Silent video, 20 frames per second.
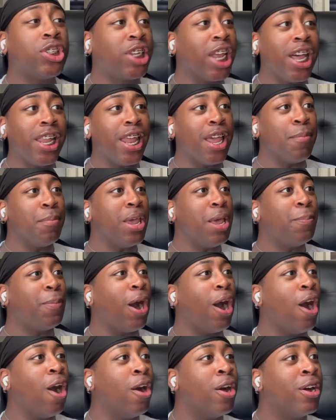Dylan,
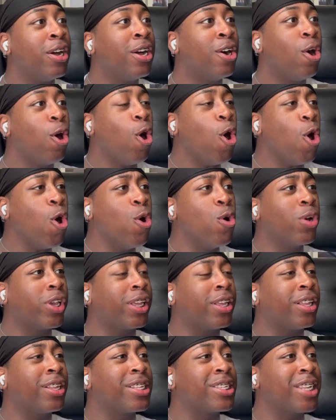Meatball. Oh,
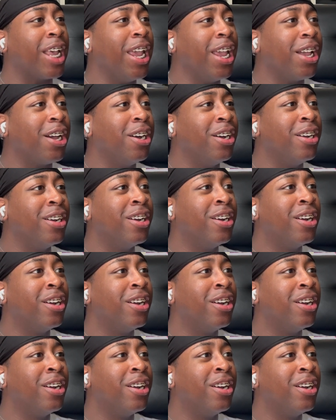take him.